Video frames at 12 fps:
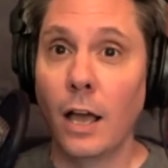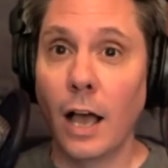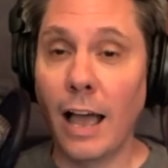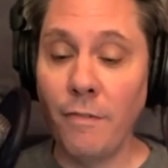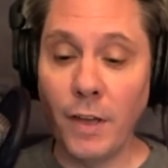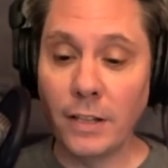
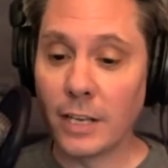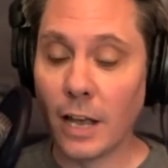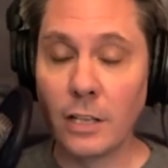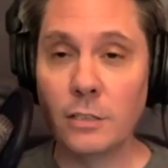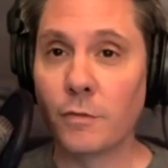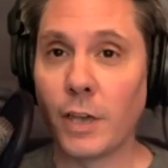I've had
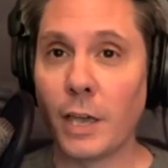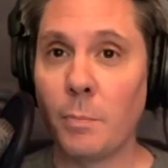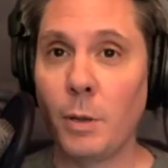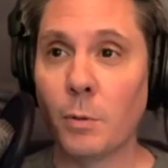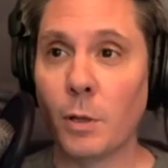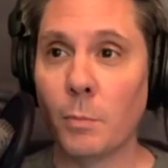tons of gay
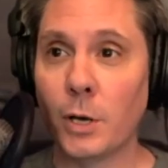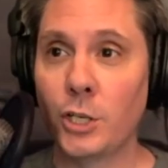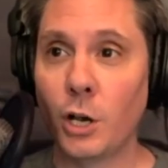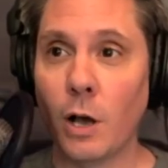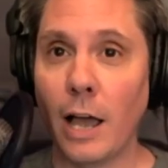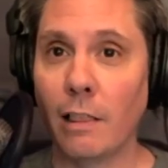people on my
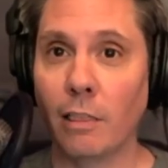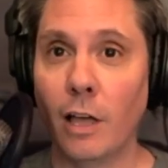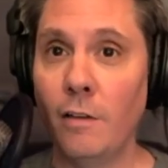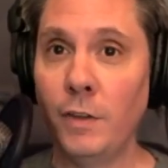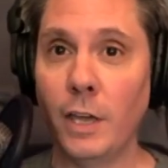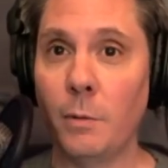show. I
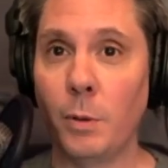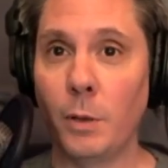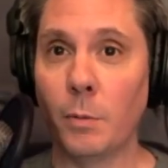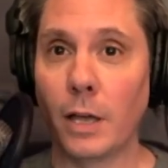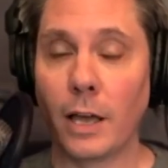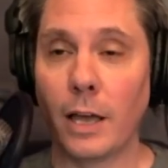love gay
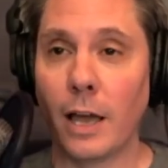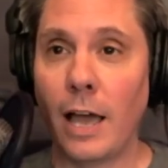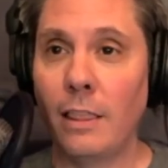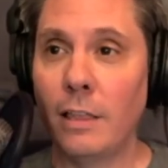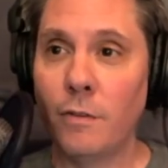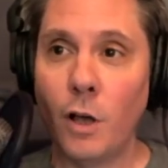people. Like
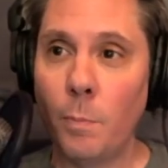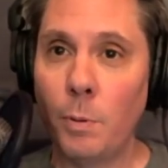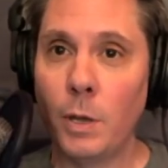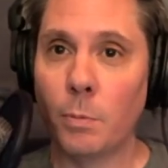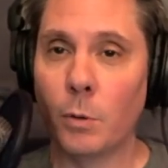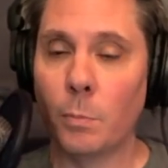I love all
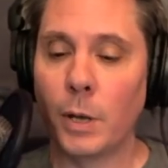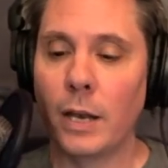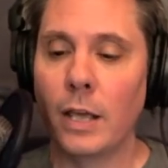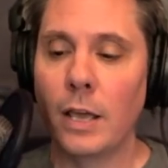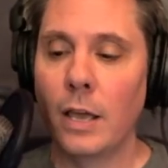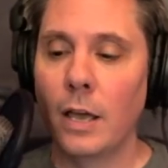people,
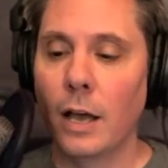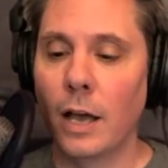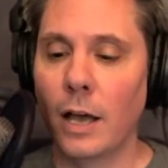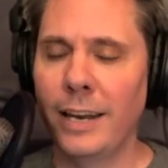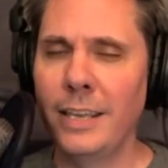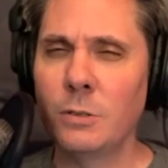but
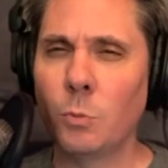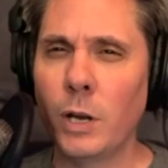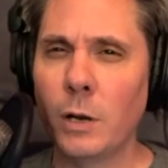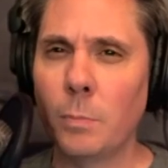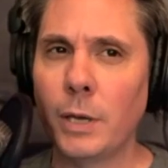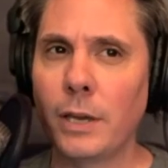it is
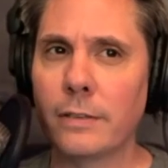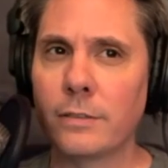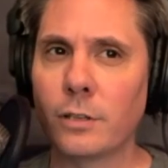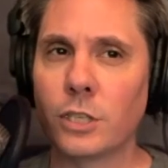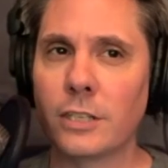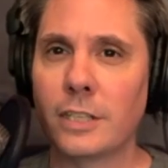weird because
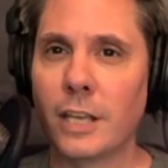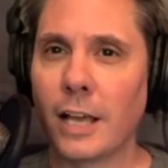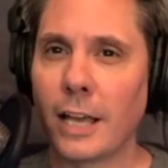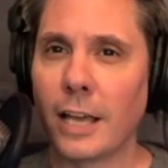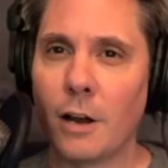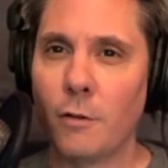there's this thing.
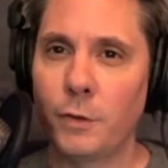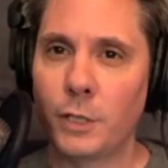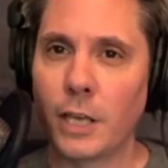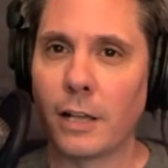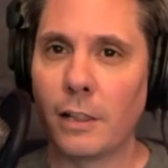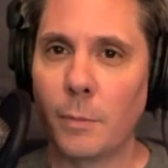Like I don't know if you
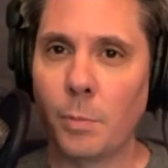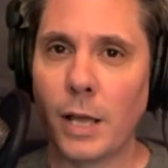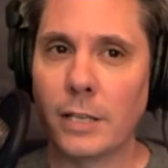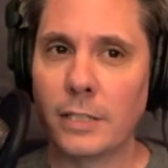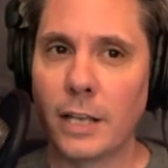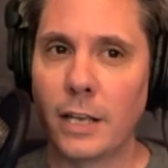saw the clip
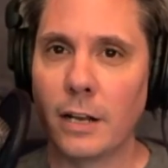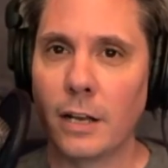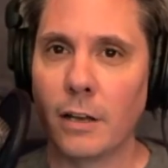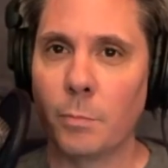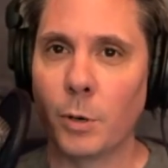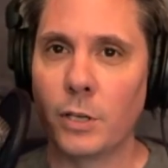last night.
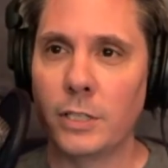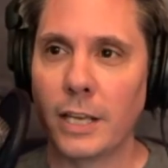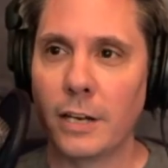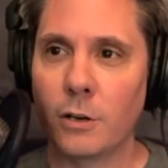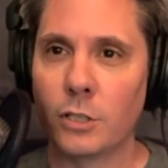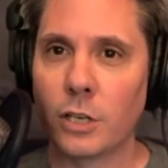Bernie
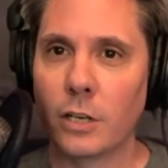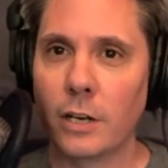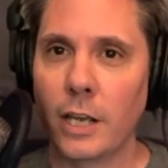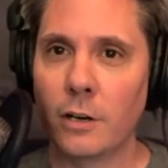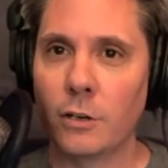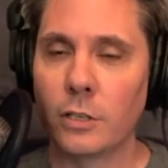Sanders on
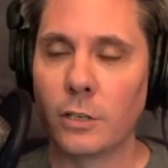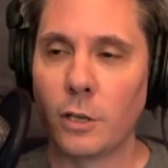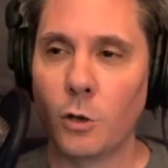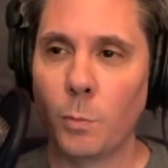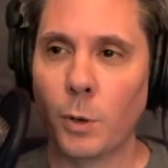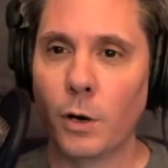Anderson
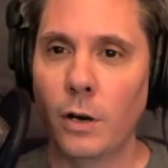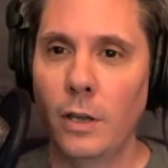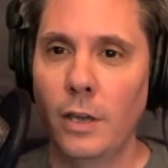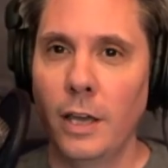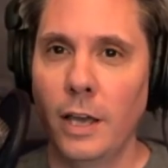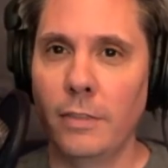Cooper,
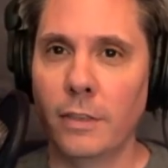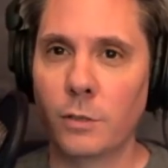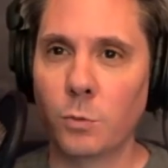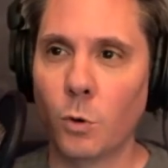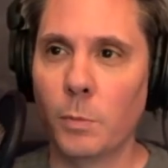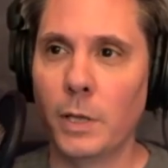and
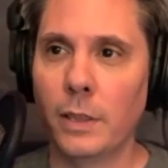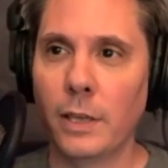this woman.